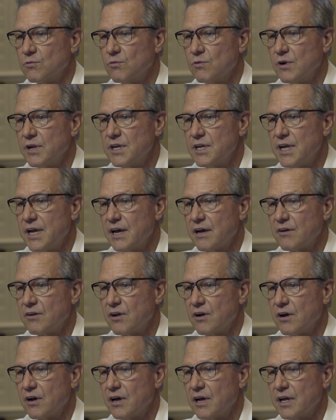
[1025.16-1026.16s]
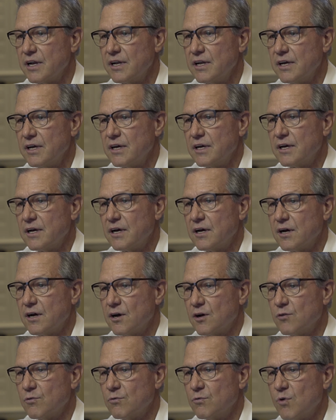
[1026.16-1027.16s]
rundown on
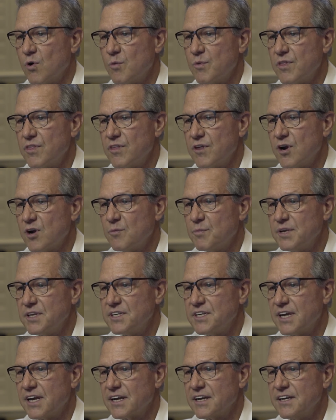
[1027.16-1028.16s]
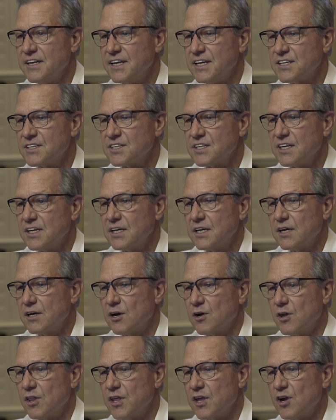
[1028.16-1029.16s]
aromatherapy techniques,
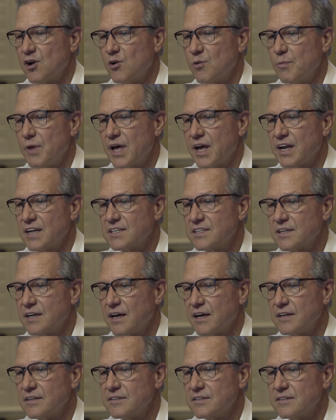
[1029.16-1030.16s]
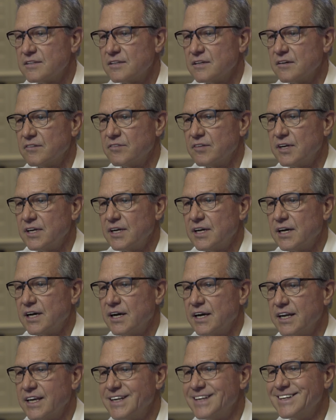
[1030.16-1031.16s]
the aromatic sciences of
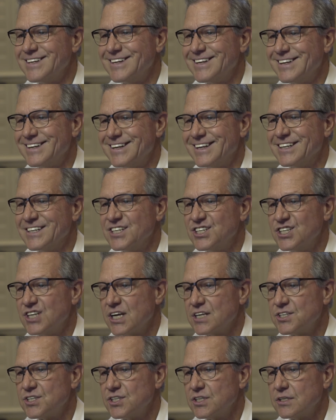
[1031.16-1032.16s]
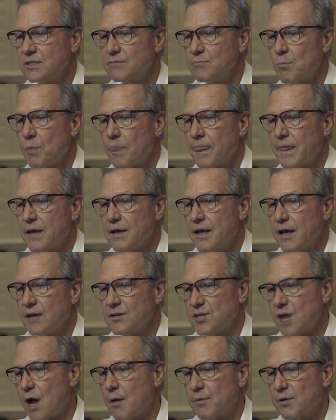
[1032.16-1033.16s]
ingestion,
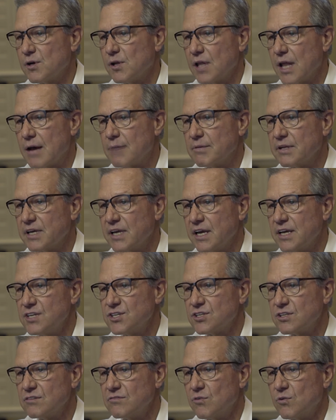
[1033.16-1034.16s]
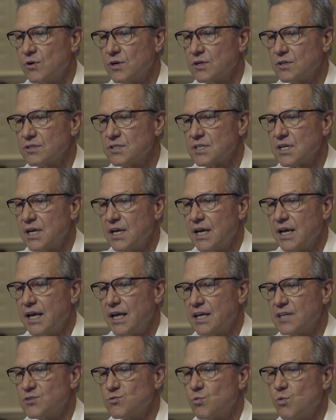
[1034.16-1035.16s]
topical application of oils,
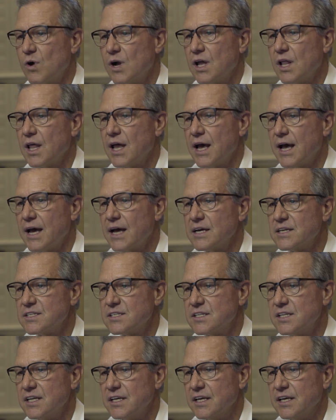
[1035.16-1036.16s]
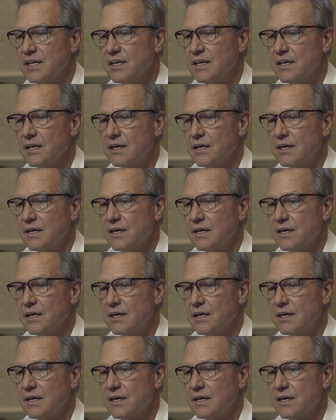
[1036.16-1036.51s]
as well as the